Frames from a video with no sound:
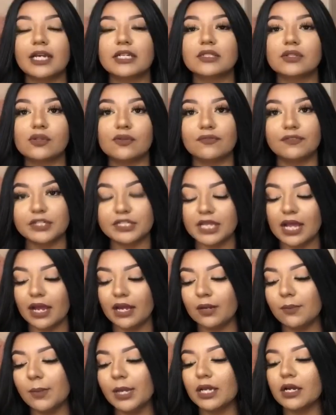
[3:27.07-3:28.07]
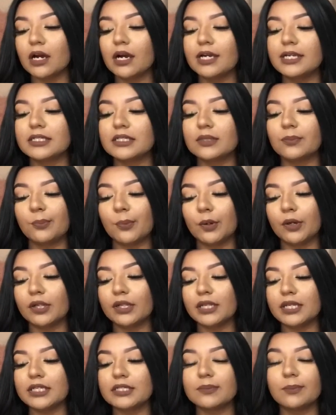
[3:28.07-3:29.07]
guys, so the first item I got is a
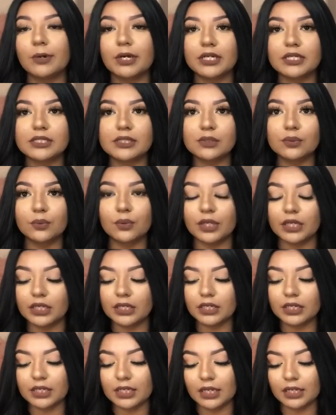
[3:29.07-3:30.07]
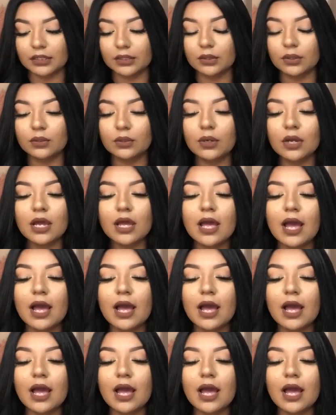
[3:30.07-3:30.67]
Brooke Lace Bodysuit in yellow.